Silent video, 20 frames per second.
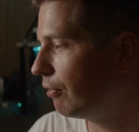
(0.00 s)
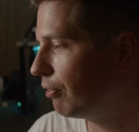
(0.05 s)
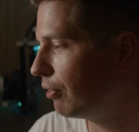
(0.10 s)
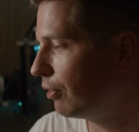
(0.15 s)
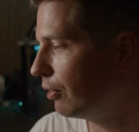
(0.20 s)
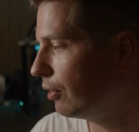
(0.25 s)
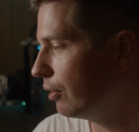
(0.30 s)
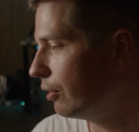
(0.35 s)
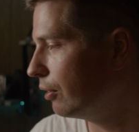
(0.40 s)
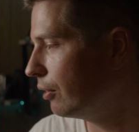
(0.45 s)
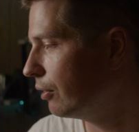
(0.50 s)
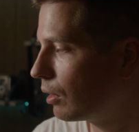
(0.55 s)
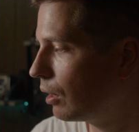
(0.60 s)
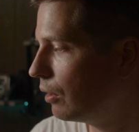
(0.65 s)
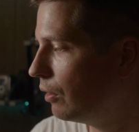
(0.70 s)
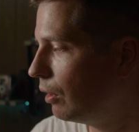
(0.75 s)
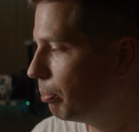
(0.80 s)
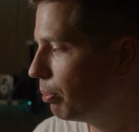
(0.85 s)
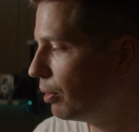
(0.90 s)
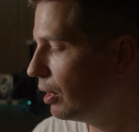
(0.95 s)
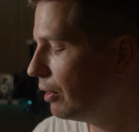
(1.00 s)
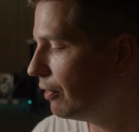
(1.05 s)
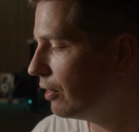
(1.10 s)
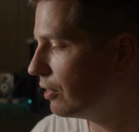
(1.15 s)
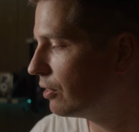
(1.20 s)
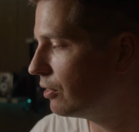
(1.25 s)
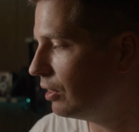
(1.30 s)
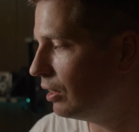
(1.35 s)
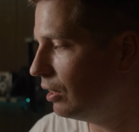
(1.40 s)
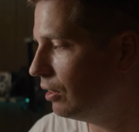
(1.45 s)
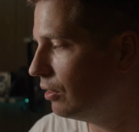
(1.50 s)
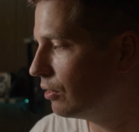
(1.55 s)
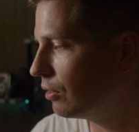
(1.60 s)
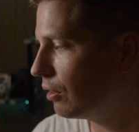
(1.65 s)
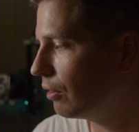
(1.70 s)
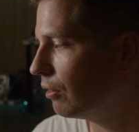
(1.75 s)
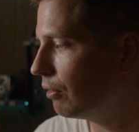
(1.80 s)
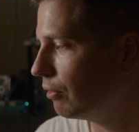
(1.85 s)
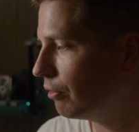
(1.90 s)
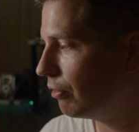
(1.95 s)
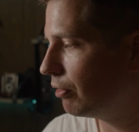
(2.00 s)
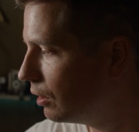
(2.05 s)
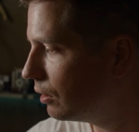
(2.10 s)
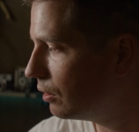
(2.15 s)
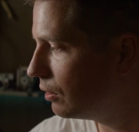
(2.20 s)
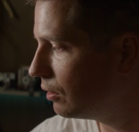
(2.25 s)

for the previous scenes of